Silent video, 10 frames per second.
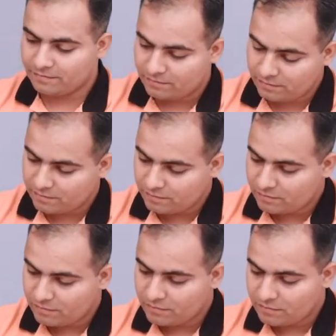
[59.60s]

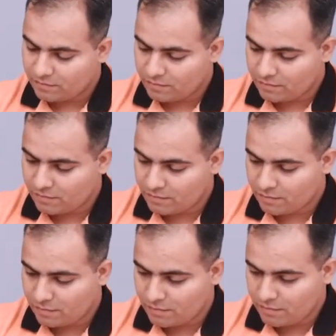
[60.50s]

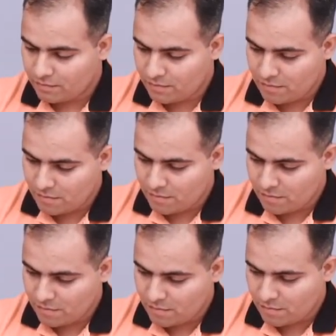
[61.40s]

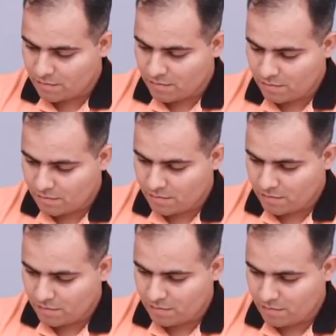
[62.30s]

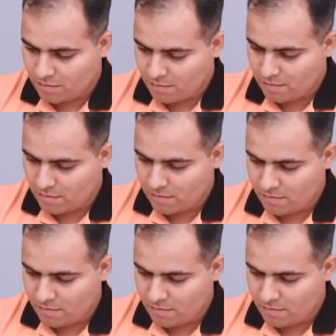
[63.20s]
Nothing is said.